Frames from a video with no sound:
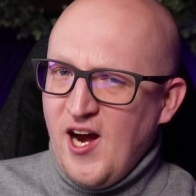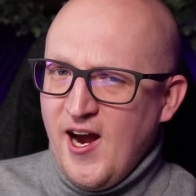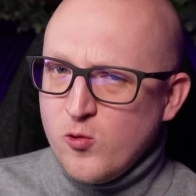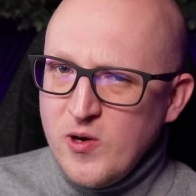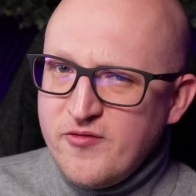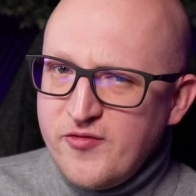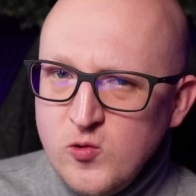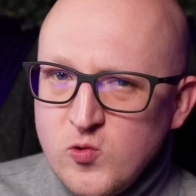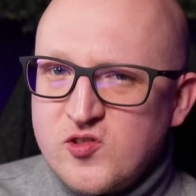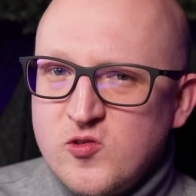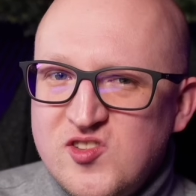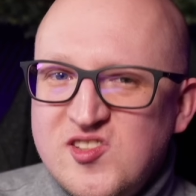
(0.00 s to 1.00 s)
But I
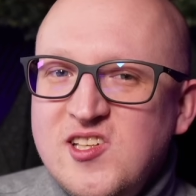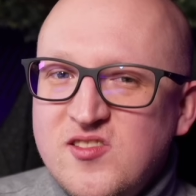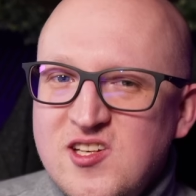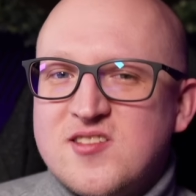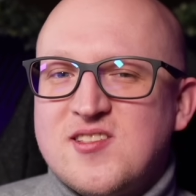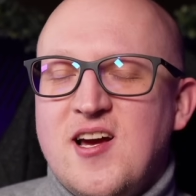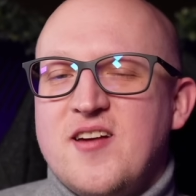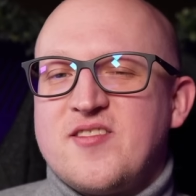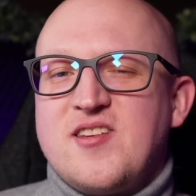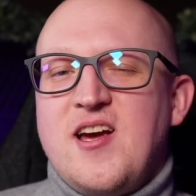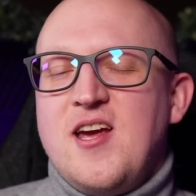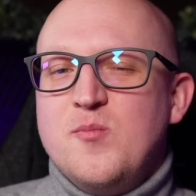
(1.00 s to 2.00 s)
refuse to see this
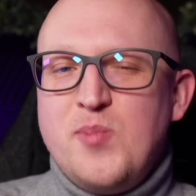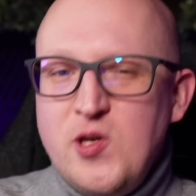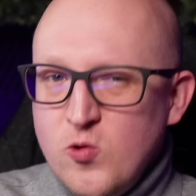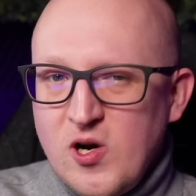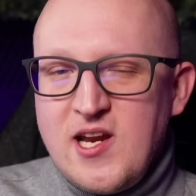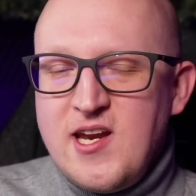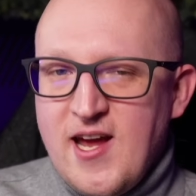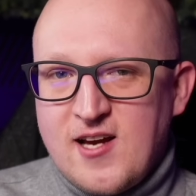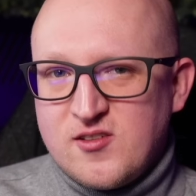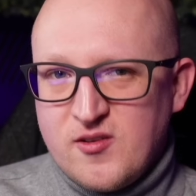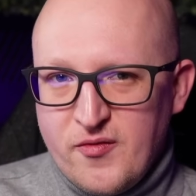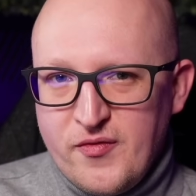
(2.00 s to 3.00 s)
as a purely
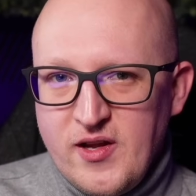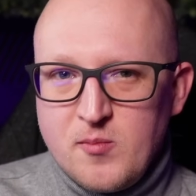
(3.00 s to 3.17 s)
negative